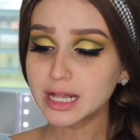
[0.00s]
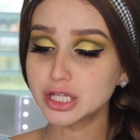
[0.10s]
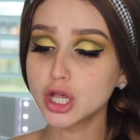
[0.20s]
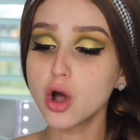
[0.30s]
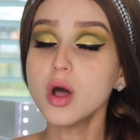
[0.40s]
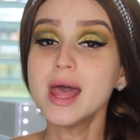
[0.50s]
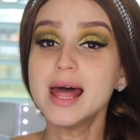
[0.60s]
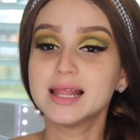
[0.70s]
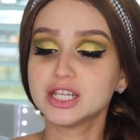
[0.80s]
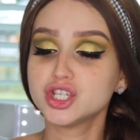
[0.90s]
So
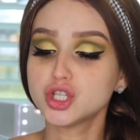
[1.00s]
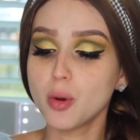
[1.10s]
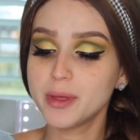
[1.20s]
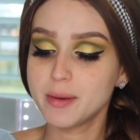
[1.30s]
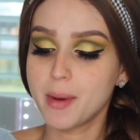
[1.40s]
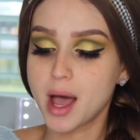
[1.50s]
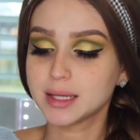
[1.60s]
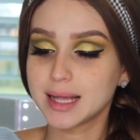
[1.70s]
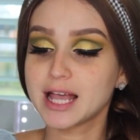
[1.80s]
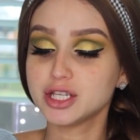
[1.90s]
let's just open the
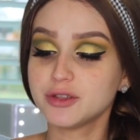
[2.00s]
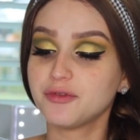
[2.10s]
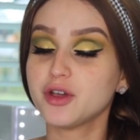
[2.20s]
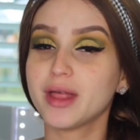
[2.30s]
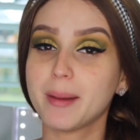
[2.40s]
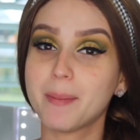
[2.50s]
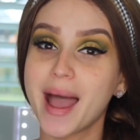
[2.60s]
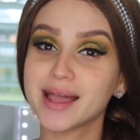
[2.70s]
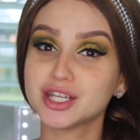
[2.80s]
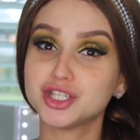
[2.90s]
box. I just feel like
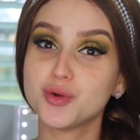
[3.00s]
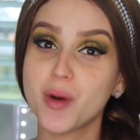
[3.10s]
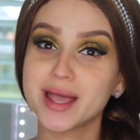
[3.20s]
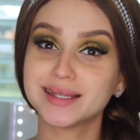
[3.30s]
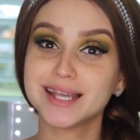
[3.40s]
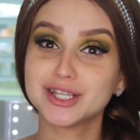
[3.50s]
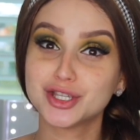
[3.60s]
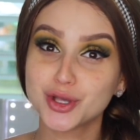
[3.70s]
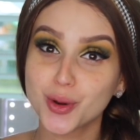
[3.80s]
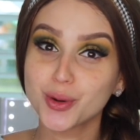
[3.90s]
packaging-wise is
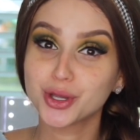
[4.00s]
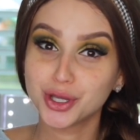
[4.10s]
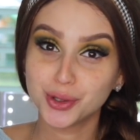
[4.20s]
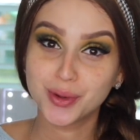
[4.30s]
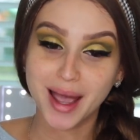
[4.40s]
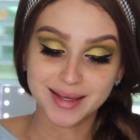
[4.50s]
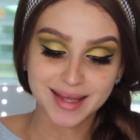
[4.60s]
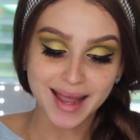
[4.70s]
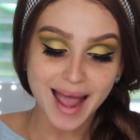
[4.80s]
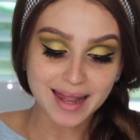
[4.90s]
so cute,
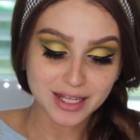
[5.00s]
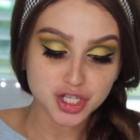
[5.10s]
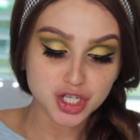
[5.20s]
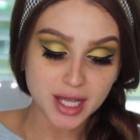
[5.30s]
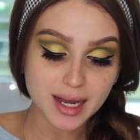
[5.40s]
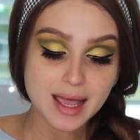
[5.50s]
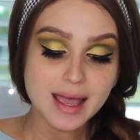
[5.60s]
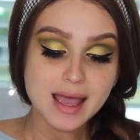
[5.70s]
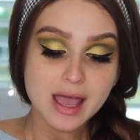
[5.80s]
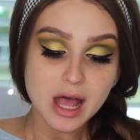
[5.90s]
guys. Like, I legit
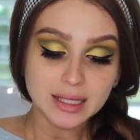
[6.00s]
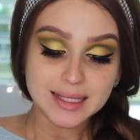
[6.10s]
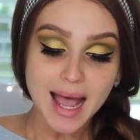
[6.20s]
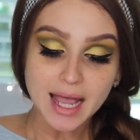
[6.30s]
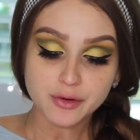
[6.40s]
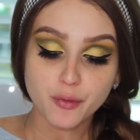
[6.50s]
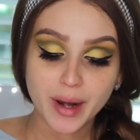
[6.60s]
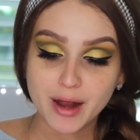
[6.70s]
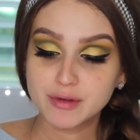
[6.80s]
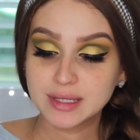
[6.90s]
died
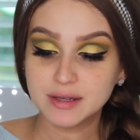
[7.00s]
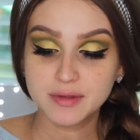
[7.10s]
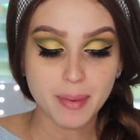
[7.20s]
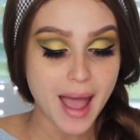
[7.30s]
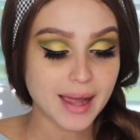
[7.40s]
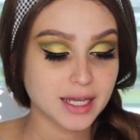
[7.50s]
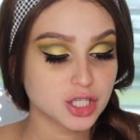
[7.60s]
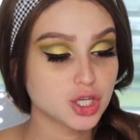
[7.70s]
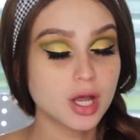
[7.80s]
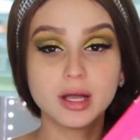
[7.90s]
when I received the
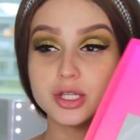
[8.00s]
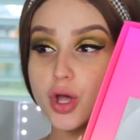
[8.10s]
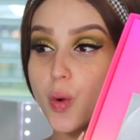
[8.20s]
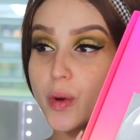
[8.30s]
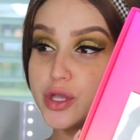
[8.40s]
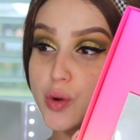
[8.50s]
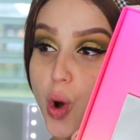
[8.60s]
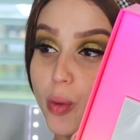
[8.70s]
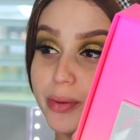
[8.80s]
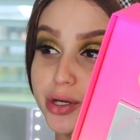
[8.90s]
package. So when you
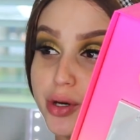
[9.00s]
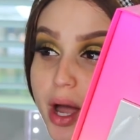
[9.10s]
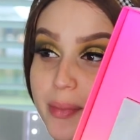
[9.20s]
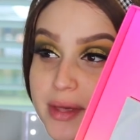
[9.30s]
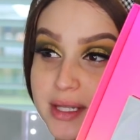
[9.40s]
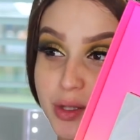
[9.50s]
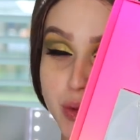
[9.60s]
open her up, this